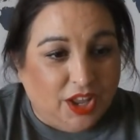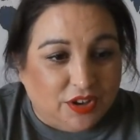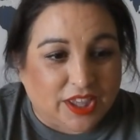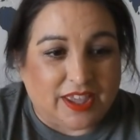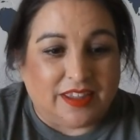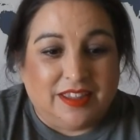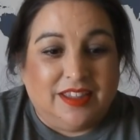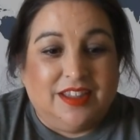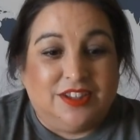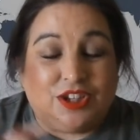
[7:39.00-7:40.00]
Okay,
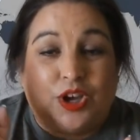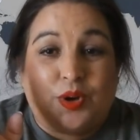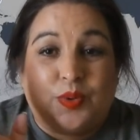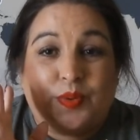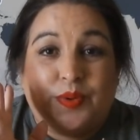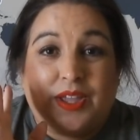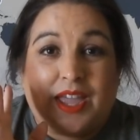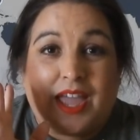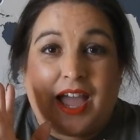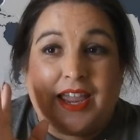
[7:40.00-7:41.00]
so
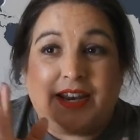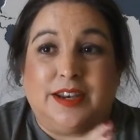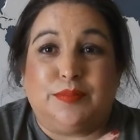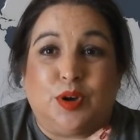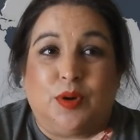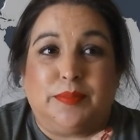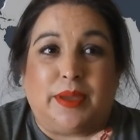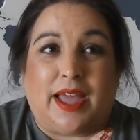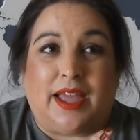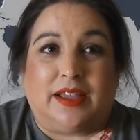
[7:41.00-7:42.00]
I ended up going
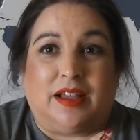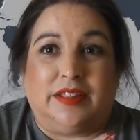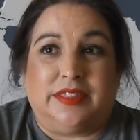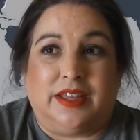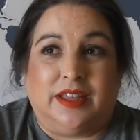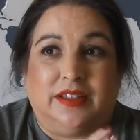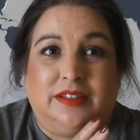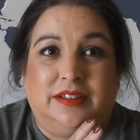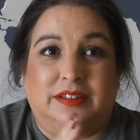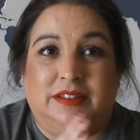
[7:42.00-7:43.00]
back on
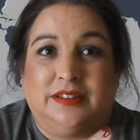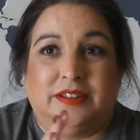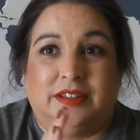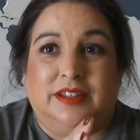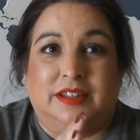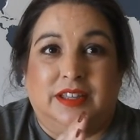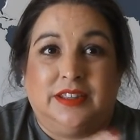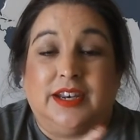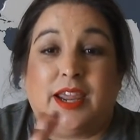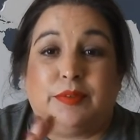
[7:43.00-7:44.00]
the
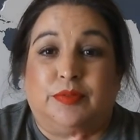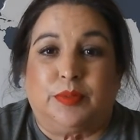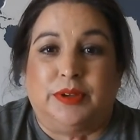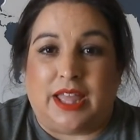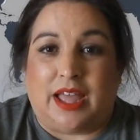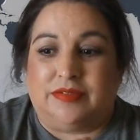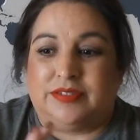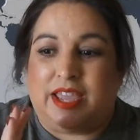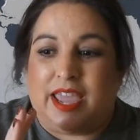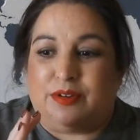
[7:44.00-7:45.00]
the night before we
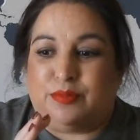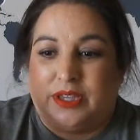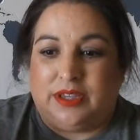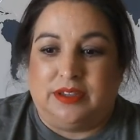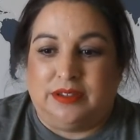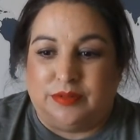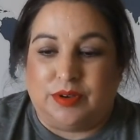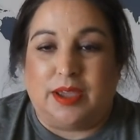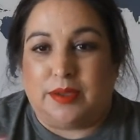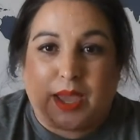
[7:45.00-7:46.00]
left, and we
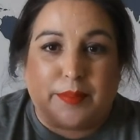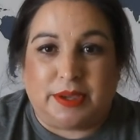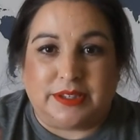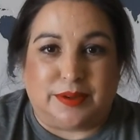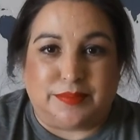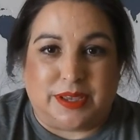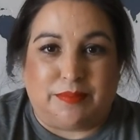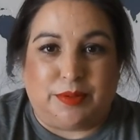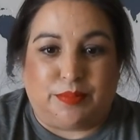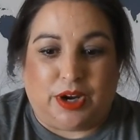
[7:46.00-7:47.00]
I, I picked up
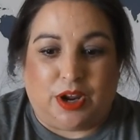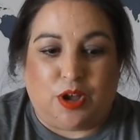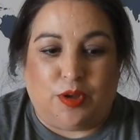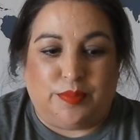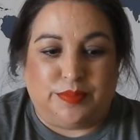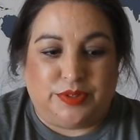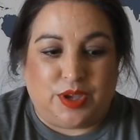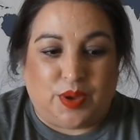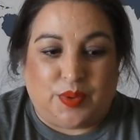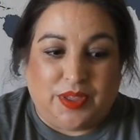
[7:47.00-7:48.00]
some to bring home.
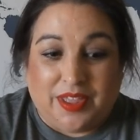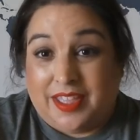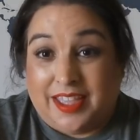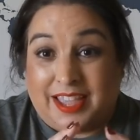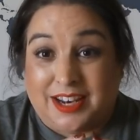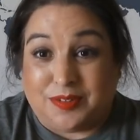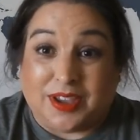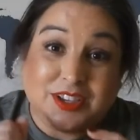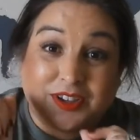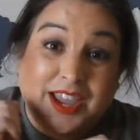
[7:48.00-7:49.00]
So
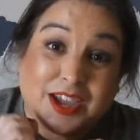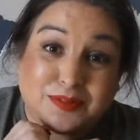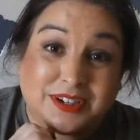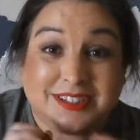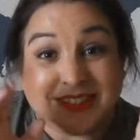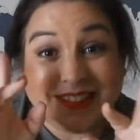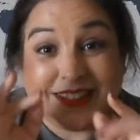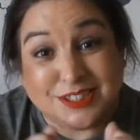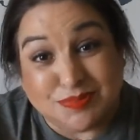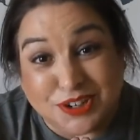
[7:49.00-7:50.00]
anyway, I had one
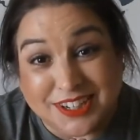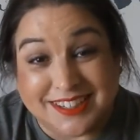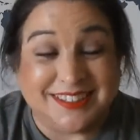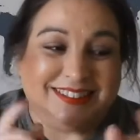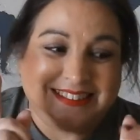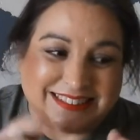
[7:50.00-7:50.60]
this morning.